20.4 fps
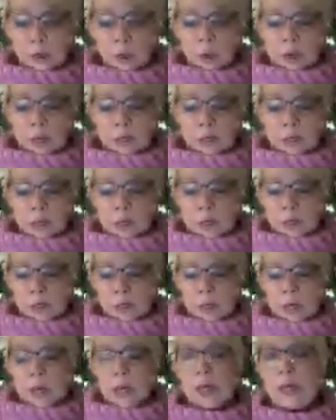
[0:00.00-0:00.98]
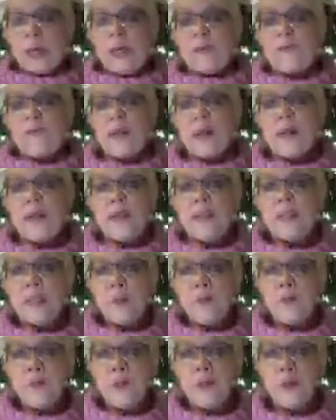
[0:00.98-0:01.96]
went online to find the
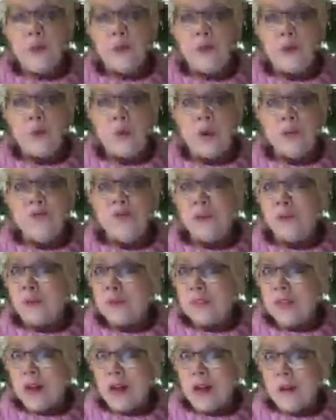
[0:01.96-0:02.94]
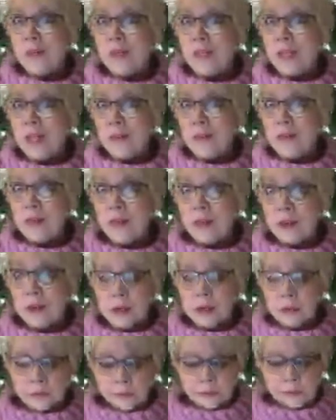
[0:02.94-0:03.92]
substitutes, and one of them was a Hobby Lobby
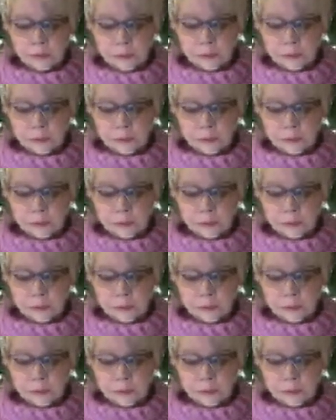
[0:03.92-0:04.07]
yarn.